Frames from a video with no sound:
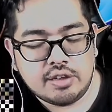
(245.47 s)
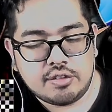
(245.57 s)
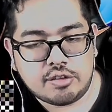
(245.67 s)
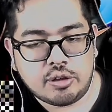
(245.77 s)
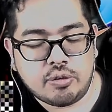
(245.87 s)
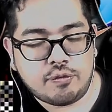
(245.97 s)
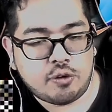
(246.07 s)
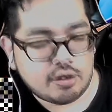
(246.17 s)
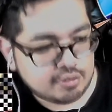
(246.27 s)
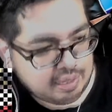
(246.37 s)
So,
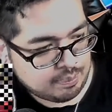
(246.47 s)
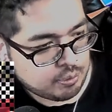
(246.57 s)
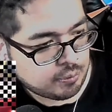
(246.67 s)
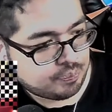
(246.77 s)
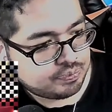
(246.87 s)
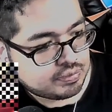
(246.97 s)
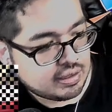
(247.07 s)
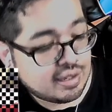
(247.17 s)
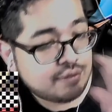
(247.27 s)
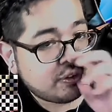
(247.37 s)
for example,
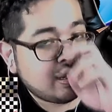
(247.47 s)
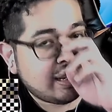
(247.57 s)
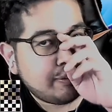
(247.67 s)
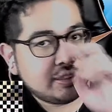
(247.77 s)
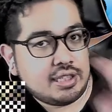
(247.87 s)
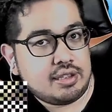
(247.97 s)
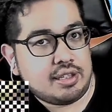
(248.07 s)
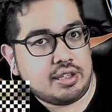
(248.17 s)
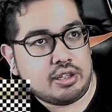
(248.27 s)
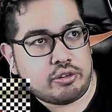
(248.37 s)
if you ever take
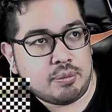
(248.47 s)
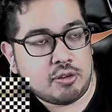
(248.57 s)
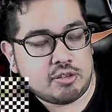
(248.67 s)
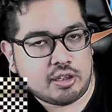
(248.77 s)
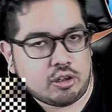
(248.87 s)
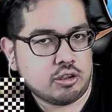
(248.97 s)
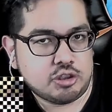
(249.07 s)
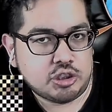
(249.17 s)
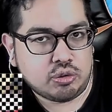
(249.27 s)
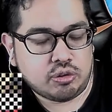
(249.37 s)
like a criminal
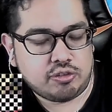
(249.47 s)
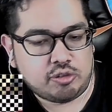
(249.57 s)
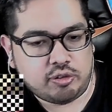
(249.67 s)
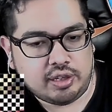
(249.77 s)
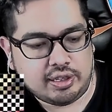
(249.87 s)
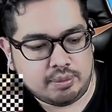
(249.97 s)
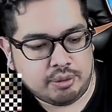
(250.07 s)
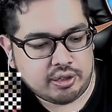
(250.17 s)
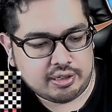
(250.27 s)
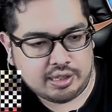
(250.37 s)
psychology course or like a
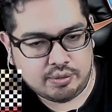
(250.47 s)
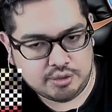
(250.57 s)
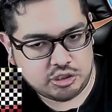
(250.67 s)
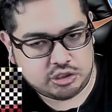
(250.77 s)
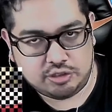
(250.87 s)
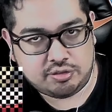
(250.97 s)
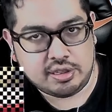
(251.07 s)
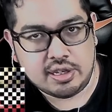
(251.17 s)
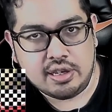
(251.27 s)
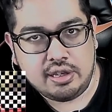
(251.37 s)
body language just